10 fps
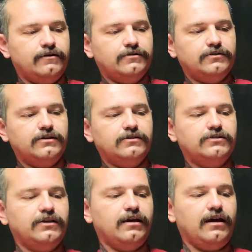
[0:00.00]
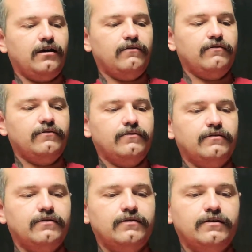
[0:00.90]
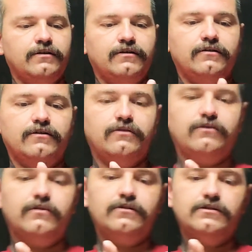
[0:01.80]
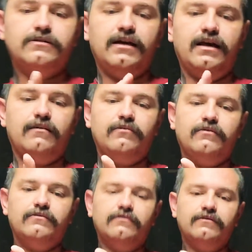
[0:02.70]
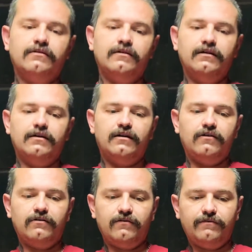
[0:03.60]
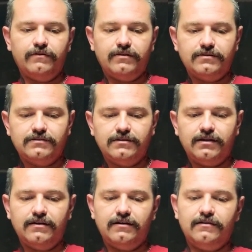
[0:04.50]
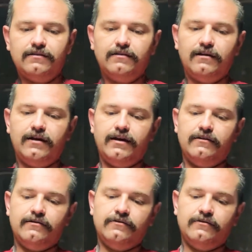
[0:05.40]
She just shed out. Gorgeous animal. I don't know if you can see in the light